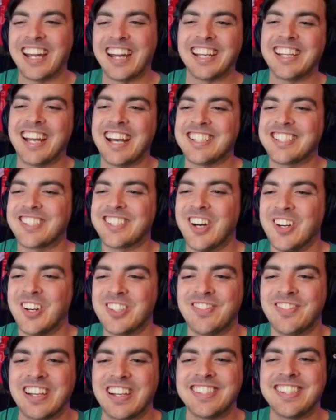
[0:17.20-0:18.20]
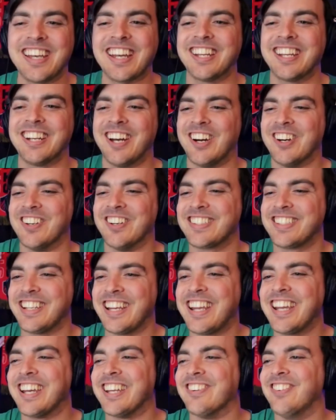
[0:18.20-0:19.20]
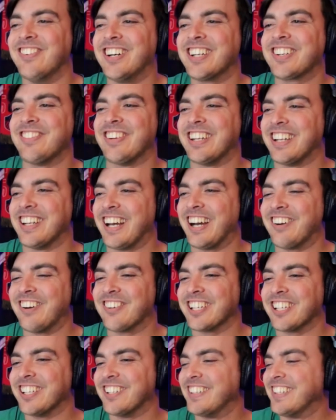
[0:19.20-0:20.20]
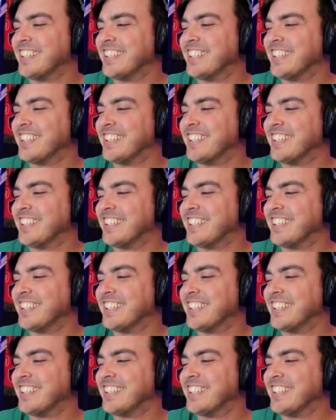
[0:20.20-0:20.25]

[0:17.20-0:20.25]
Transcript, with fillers: guest host, my second host, Ian. Welcome in. How are you?